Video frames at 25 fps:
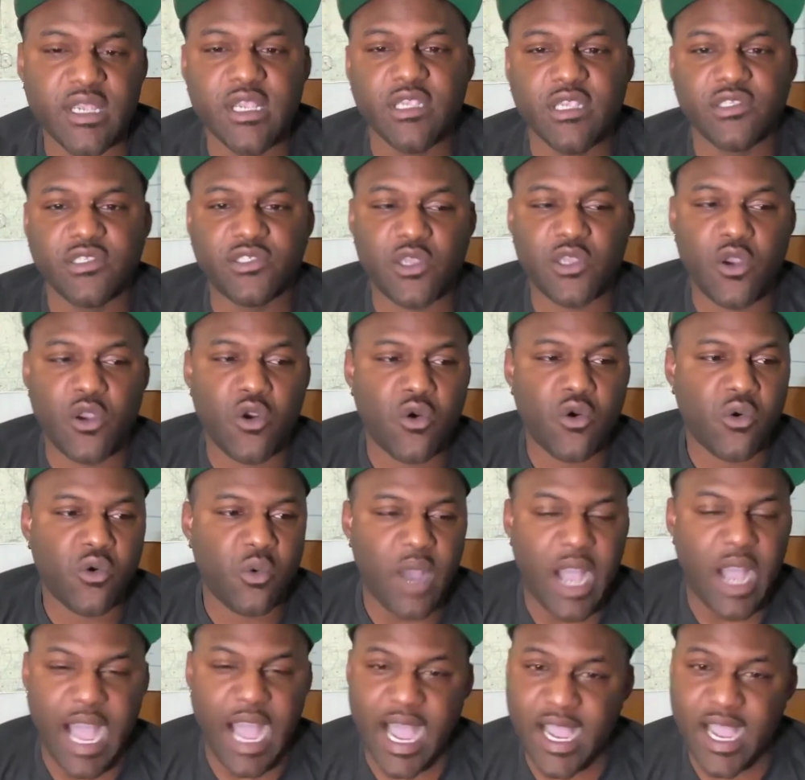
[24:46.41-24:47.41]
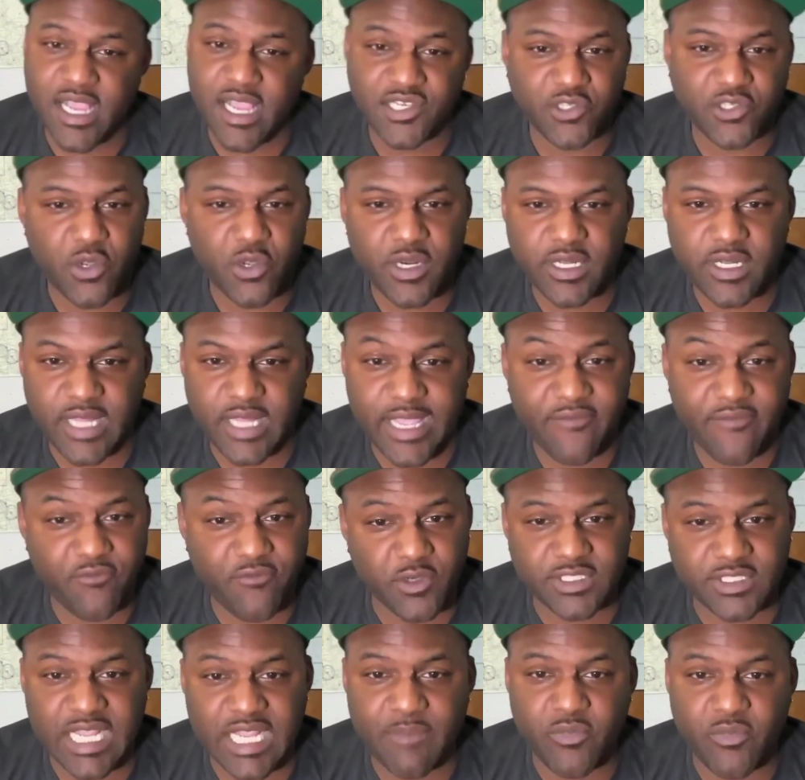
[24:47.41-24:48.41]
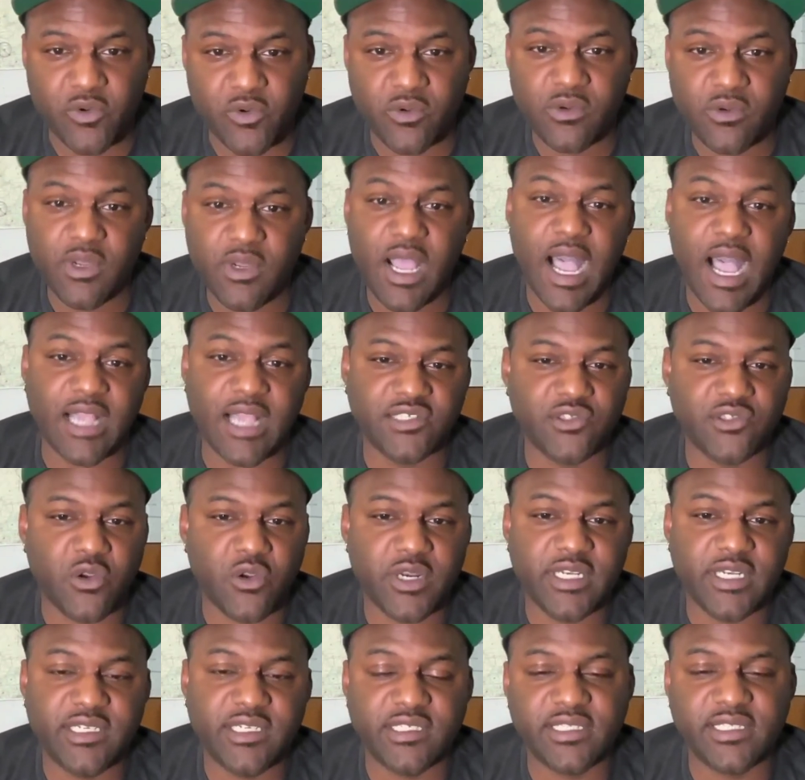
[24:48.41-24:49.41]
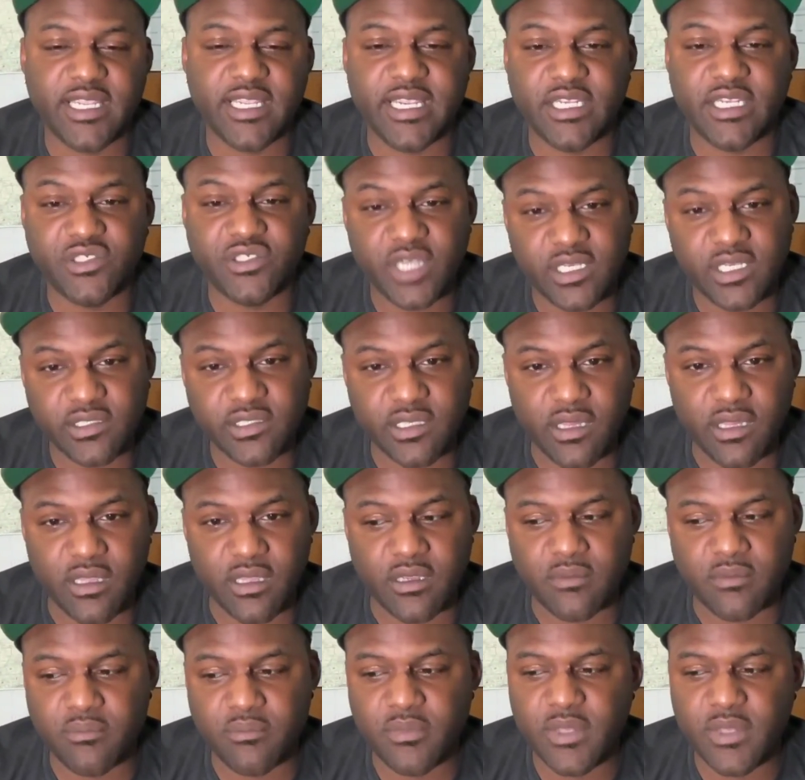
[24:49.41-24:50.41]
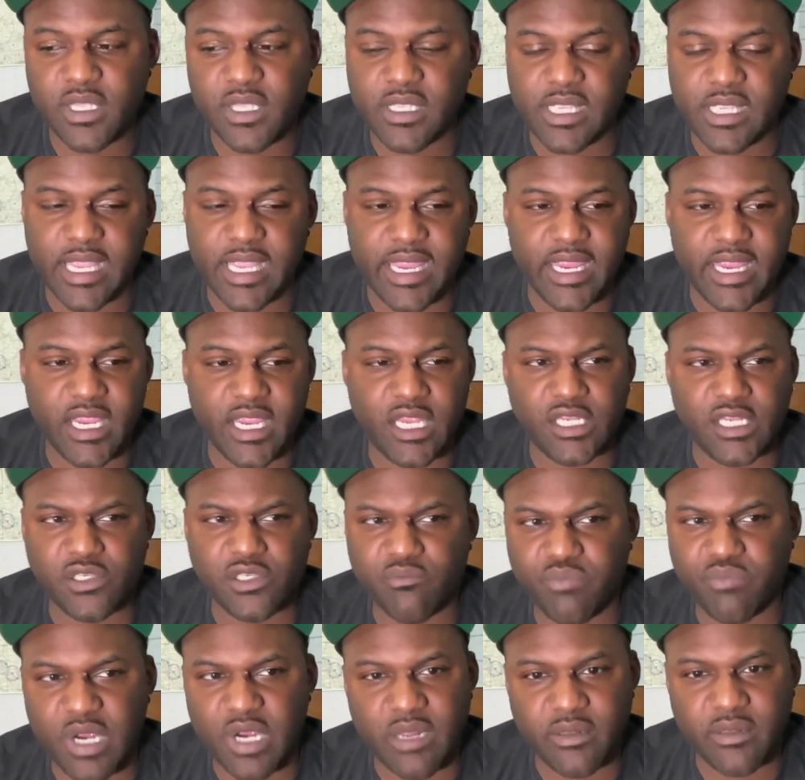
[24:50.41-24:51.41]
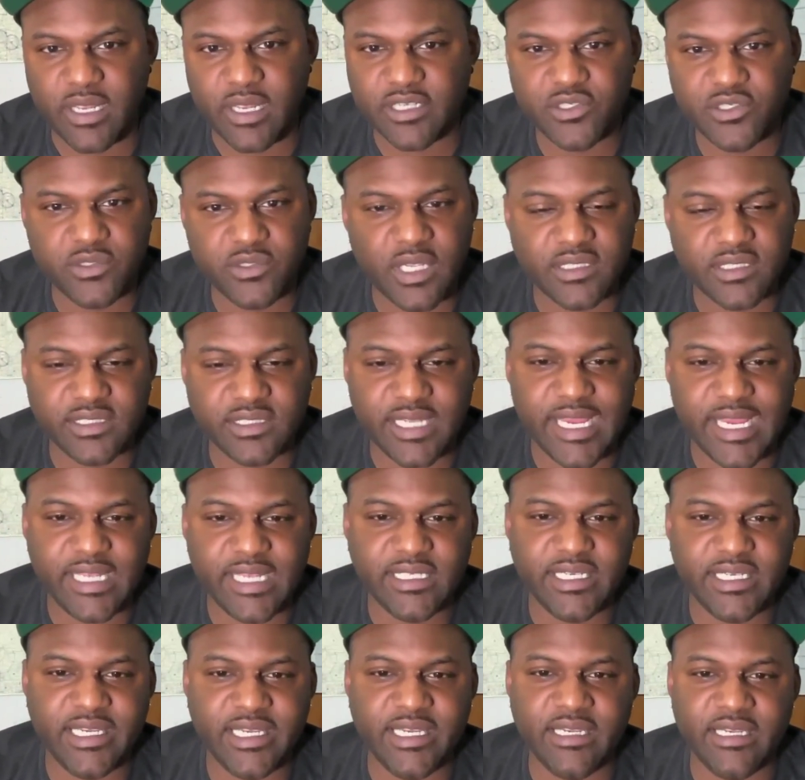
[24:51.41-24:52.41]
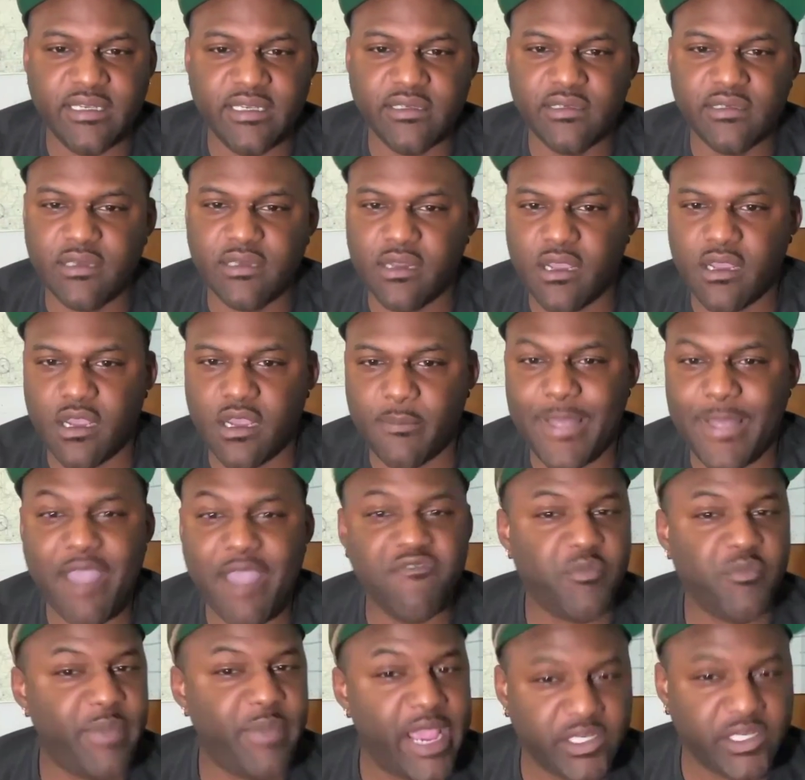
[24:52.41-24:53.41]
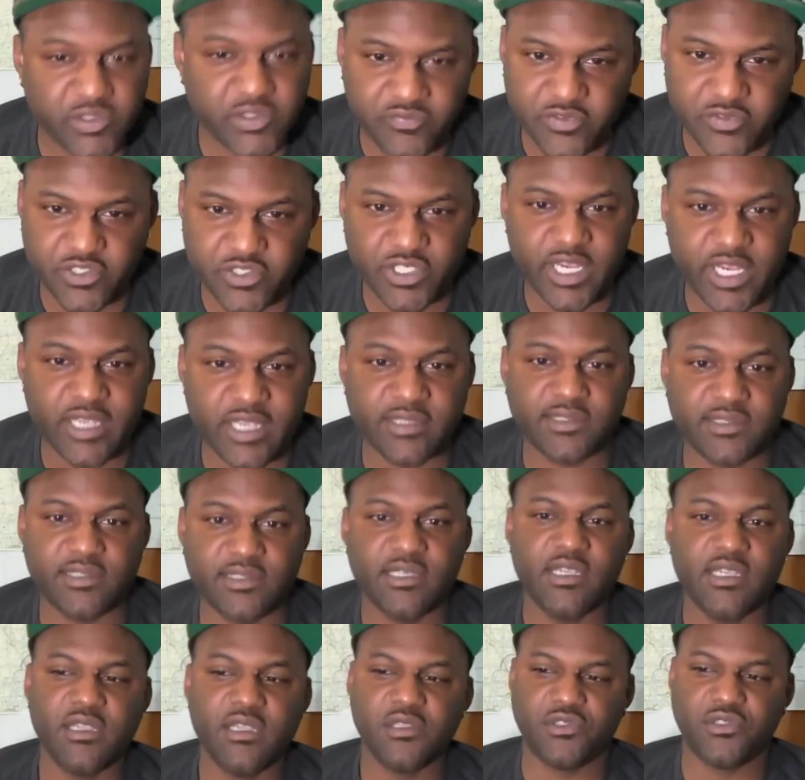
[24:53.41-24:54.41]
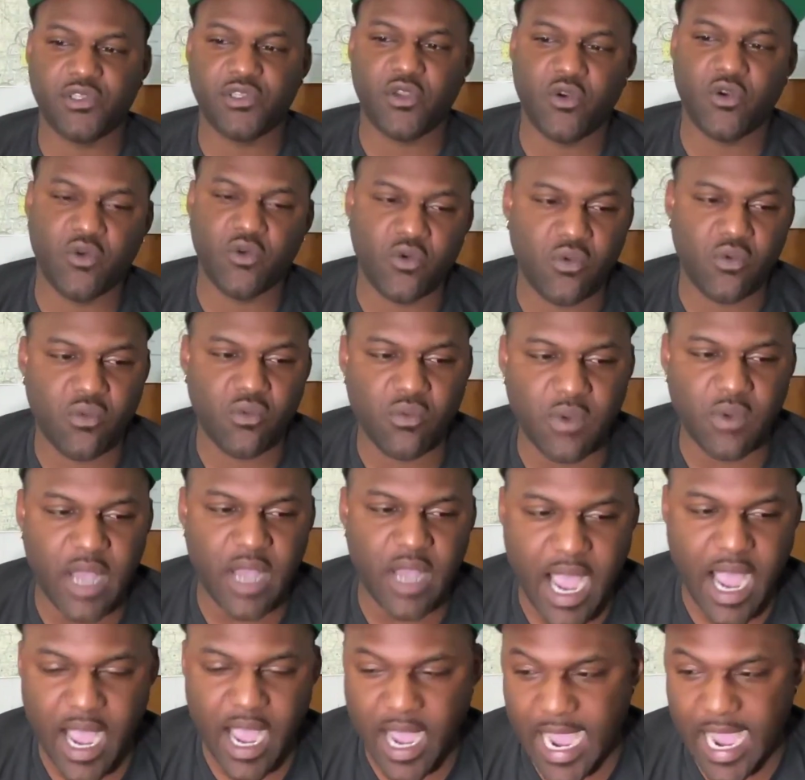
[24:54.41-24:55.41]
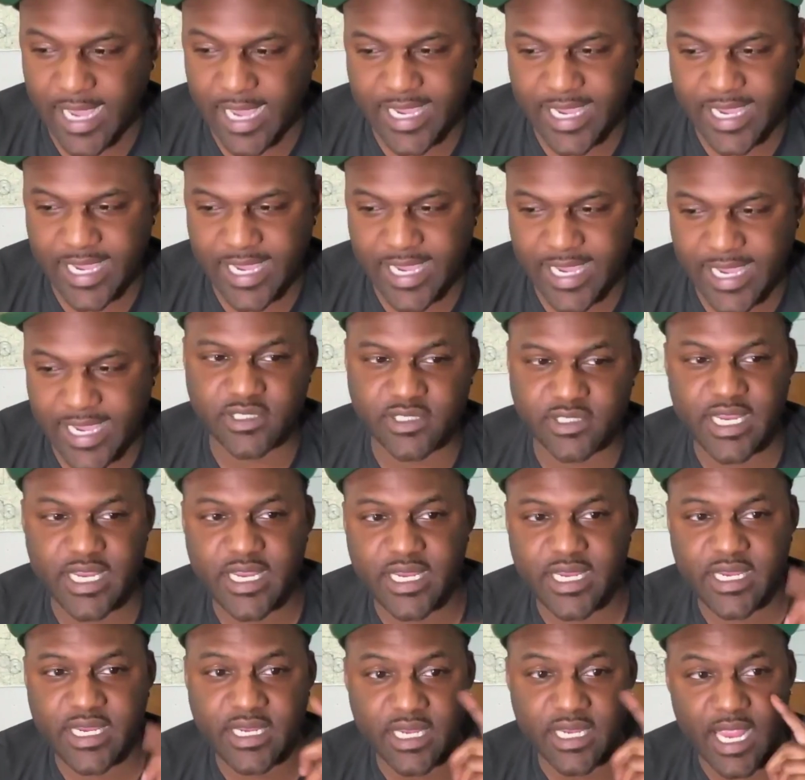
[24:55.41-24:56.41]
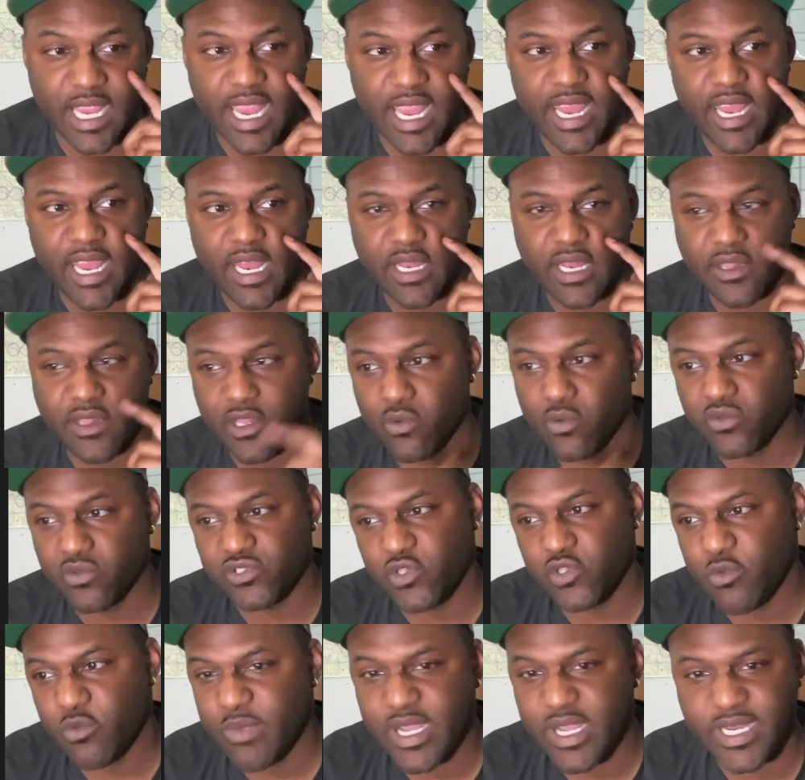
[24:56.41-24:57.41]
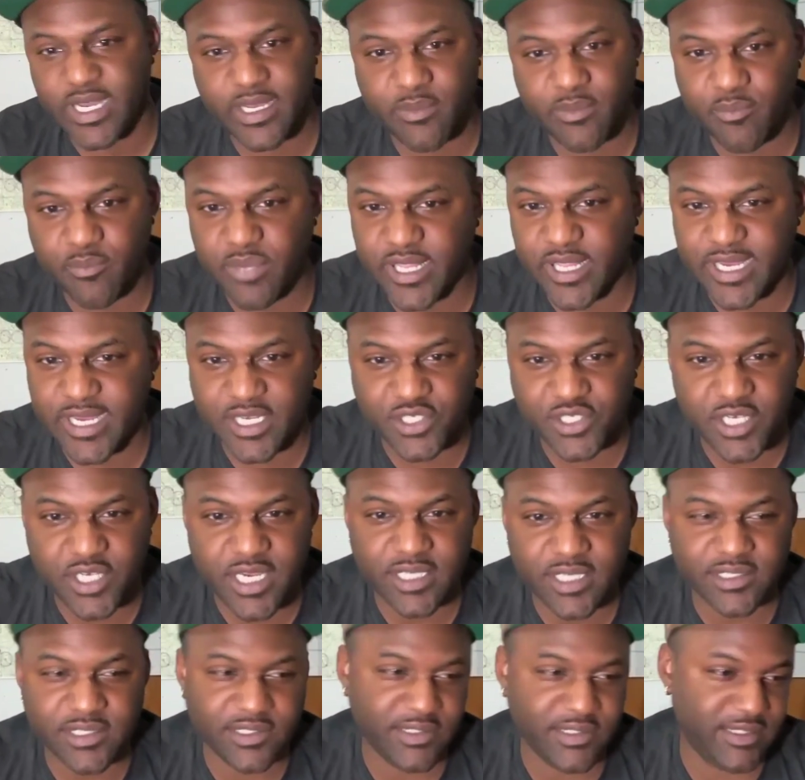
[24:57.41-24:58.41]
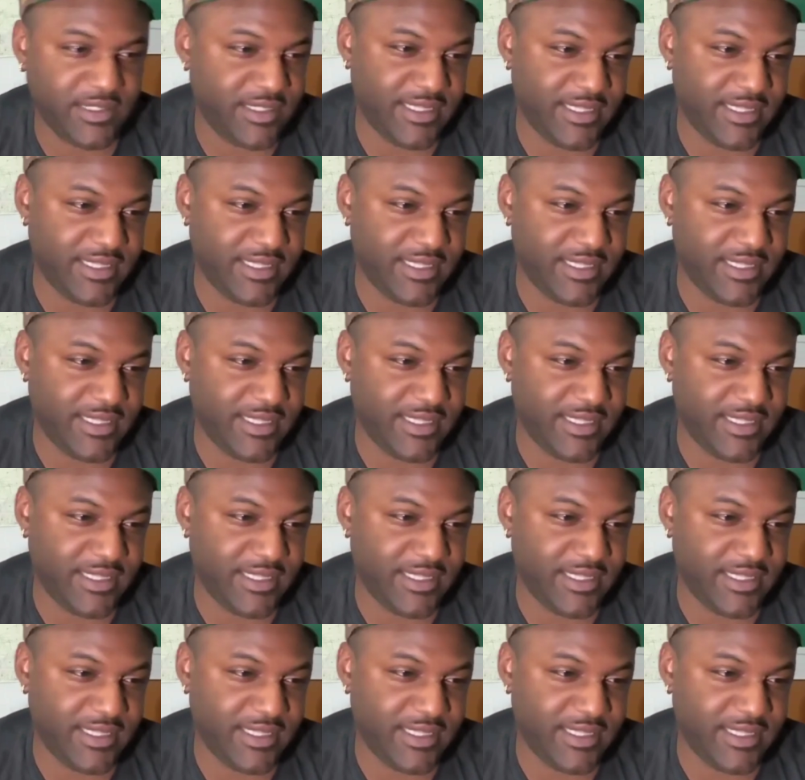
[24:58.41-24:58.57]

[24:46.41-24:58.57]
So I started, like, for example, I started Tuskegee Chess Club in probably like 2018. I have a passion for chess, so I came to Tuskegee and there was nobody playing chess.